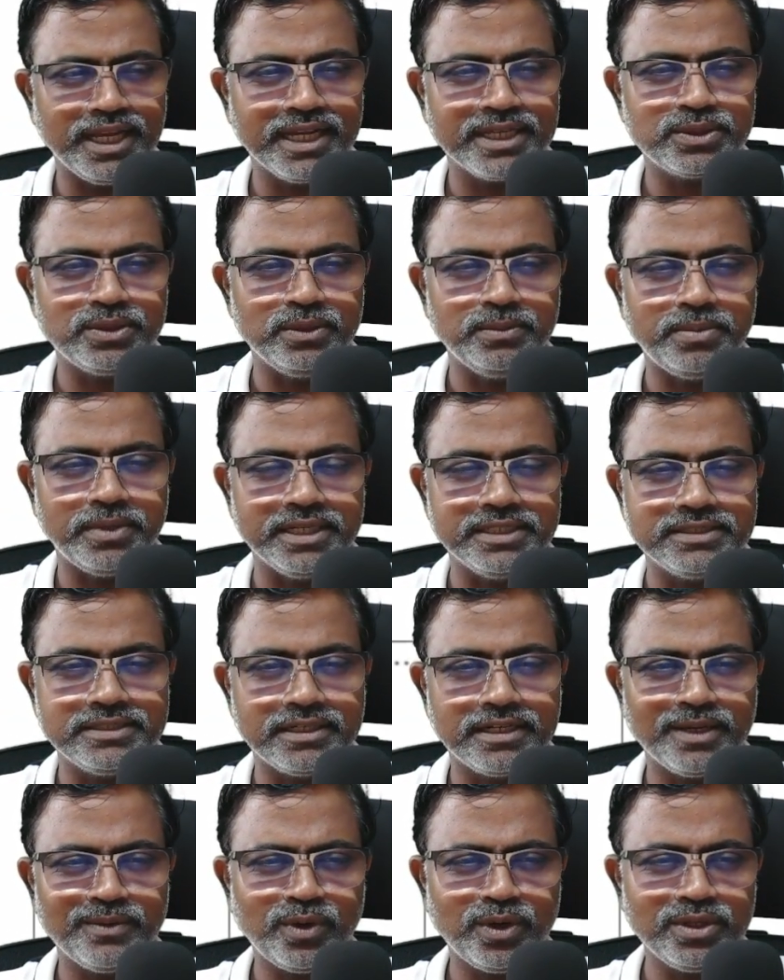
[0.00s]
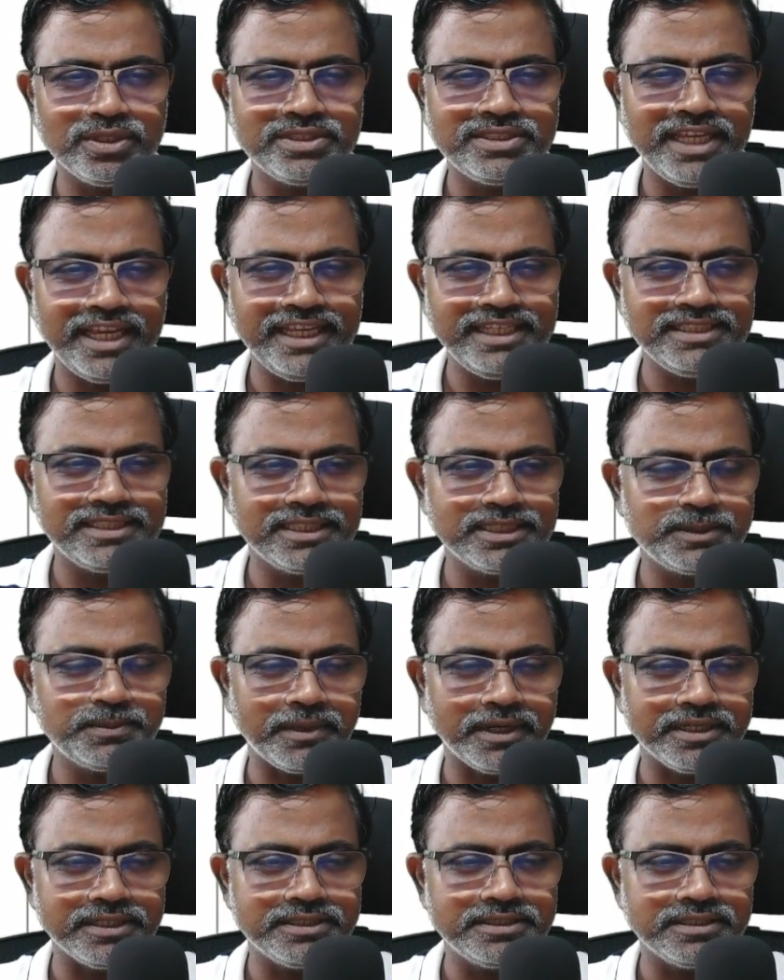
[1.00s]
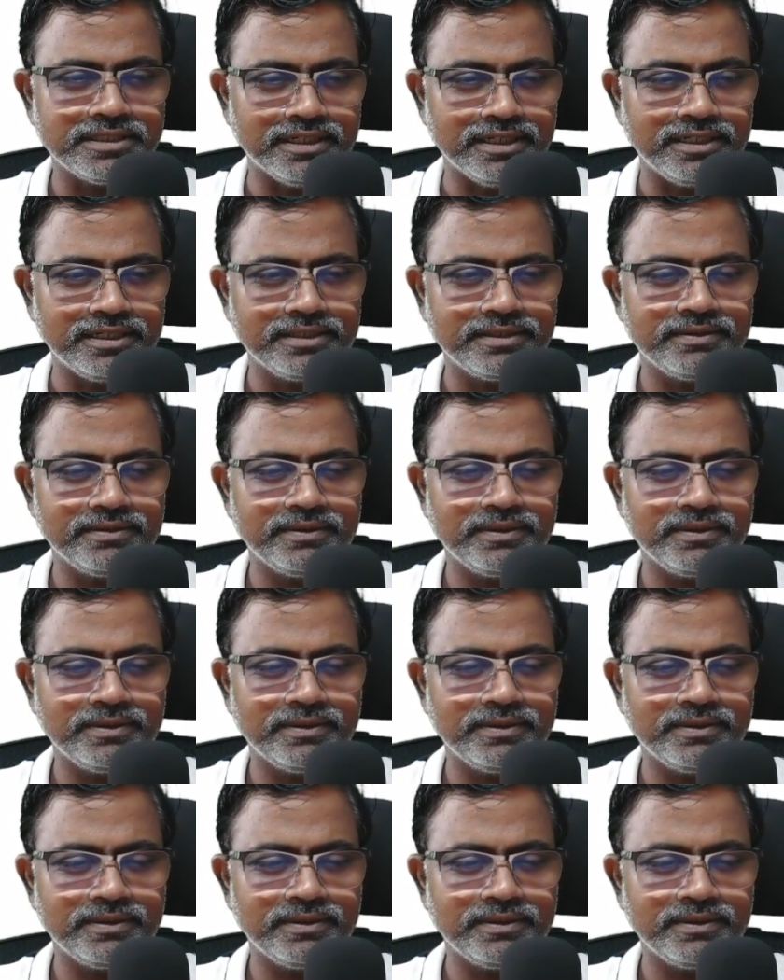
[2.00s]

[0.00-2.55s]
actual pie chart. I want to change this pie chart.